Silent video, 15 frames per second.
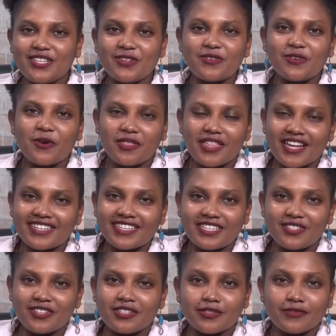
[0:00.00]
and you know that
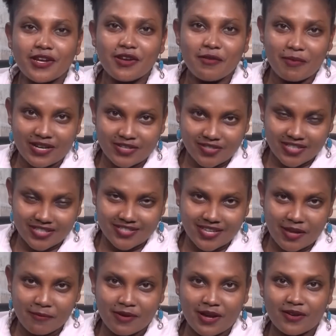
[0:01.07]
Gideon is very passionate
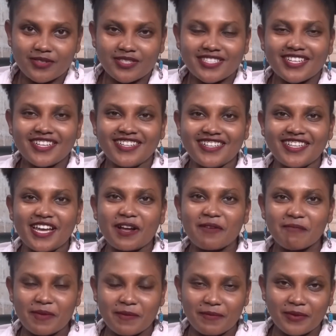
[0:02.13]
about young
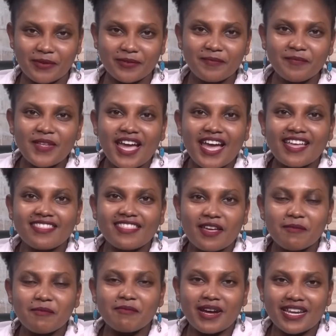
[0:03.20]
people and them
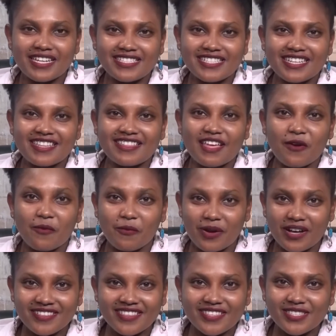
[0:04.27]
managing their
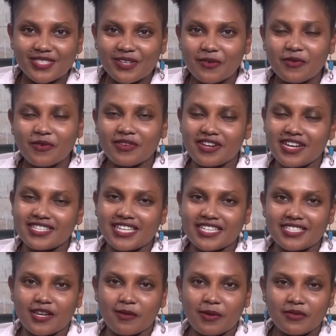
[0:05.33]
wealth. So we're very
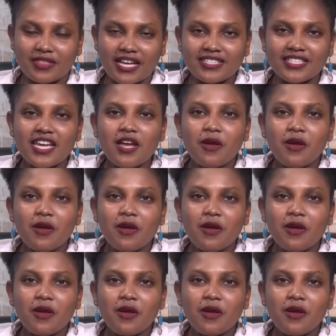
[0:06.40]
excited about that.